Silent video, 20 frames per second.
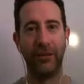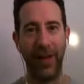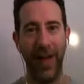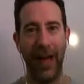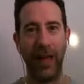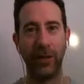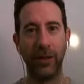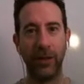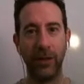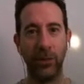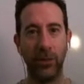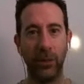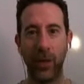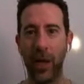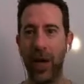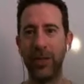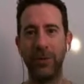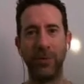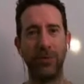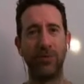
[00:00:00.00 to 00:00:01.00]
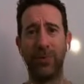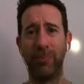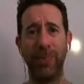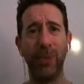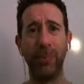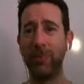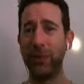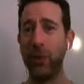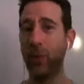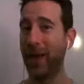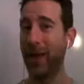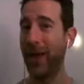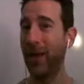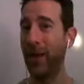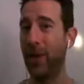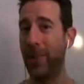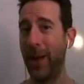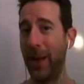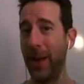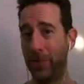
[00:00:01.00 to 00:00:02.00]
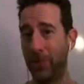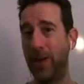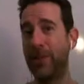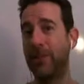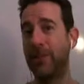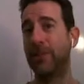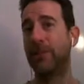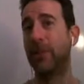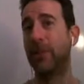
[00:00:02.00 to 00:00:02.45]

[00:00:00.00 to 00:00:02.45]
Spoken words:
value. Guys, people don't care about price